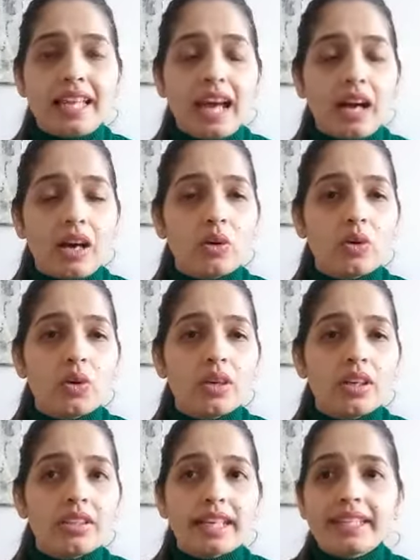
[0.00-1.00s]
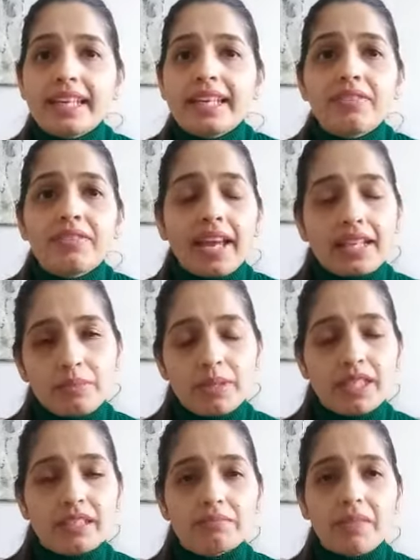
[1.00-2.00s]
now that can affect
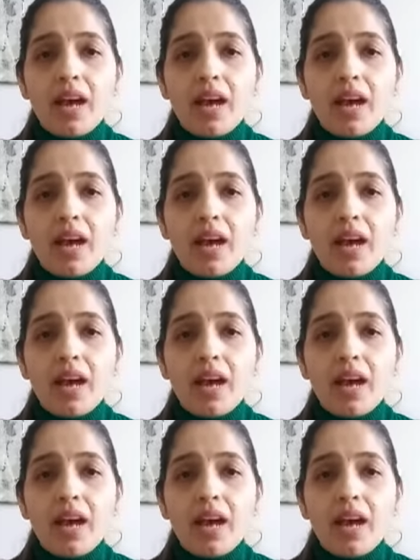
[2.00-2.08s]
me.